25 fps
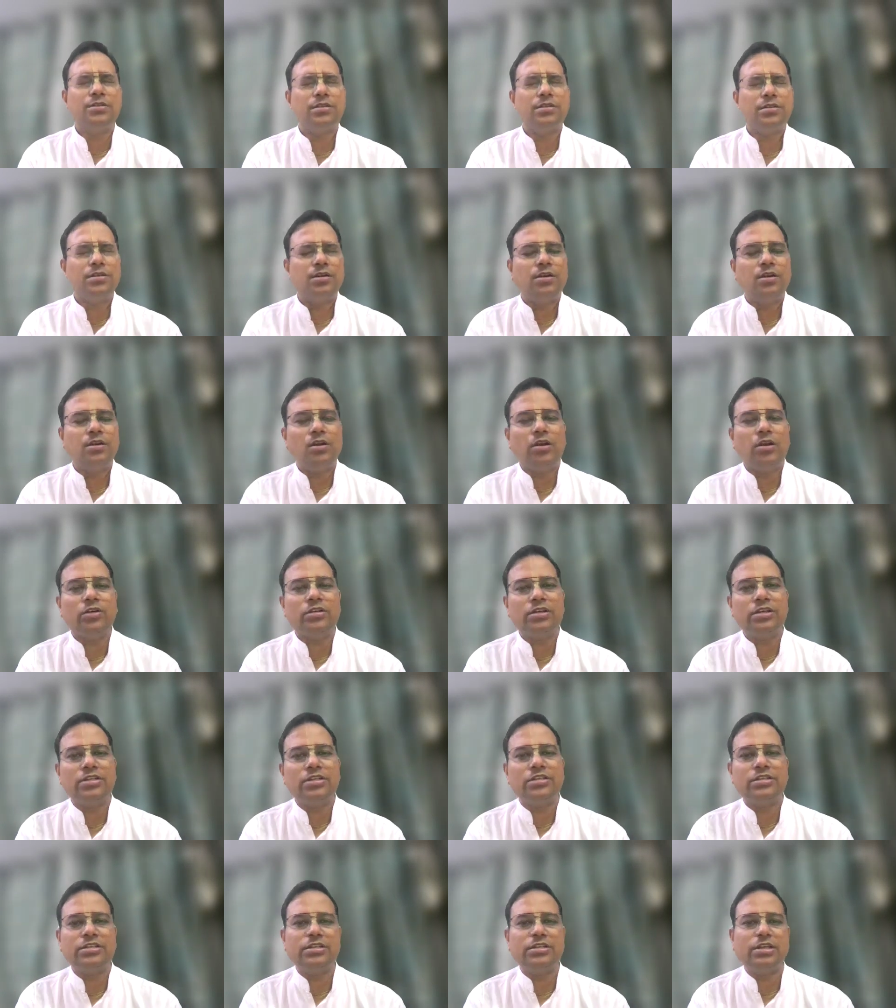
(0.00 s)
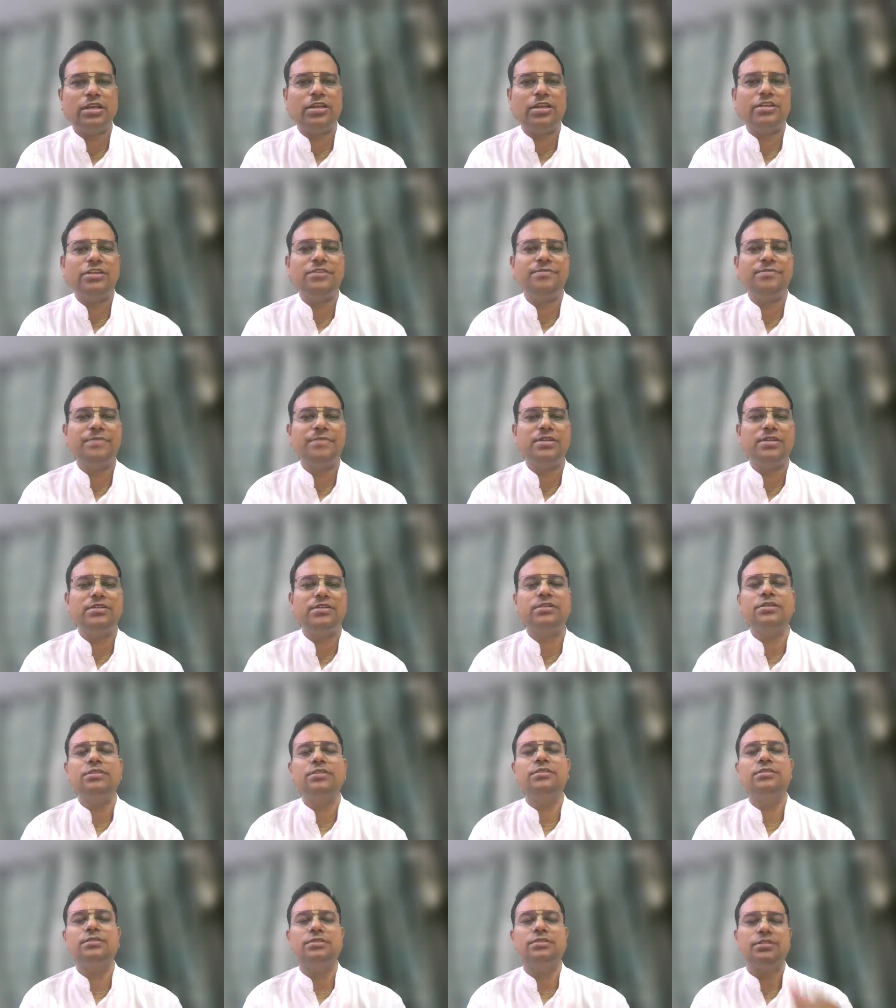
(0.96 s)
Lord Krishna, he
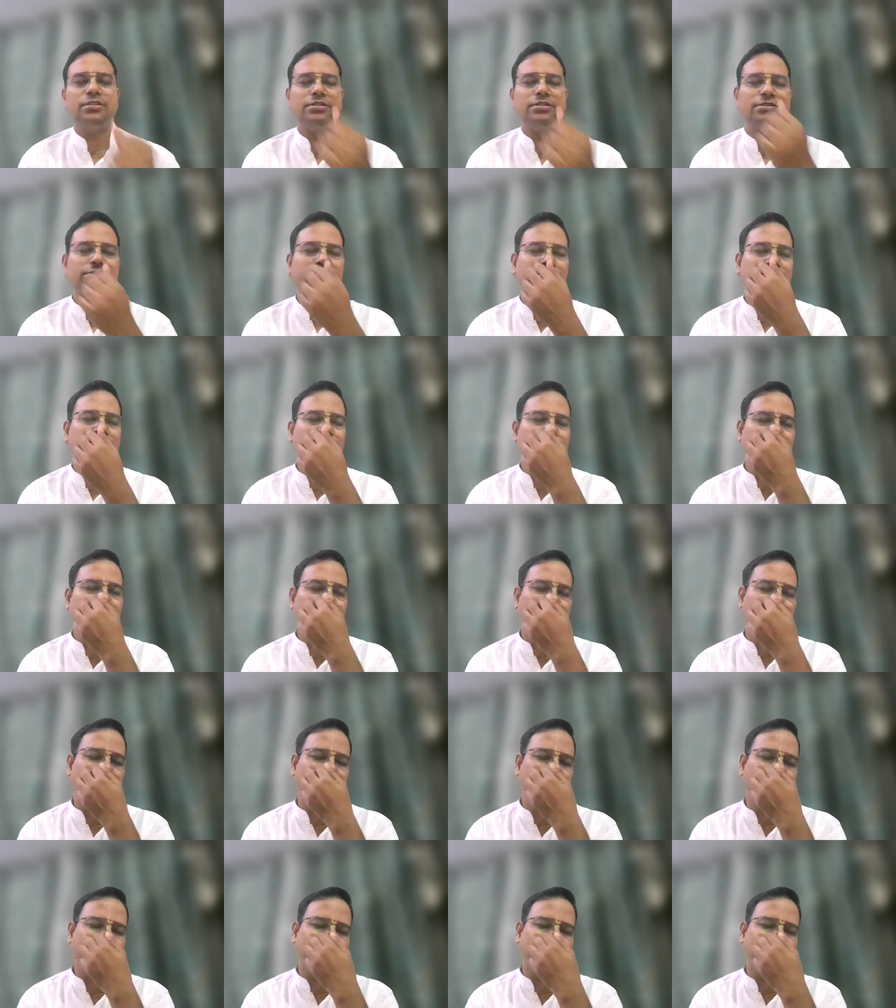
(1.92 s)
mentions in 12th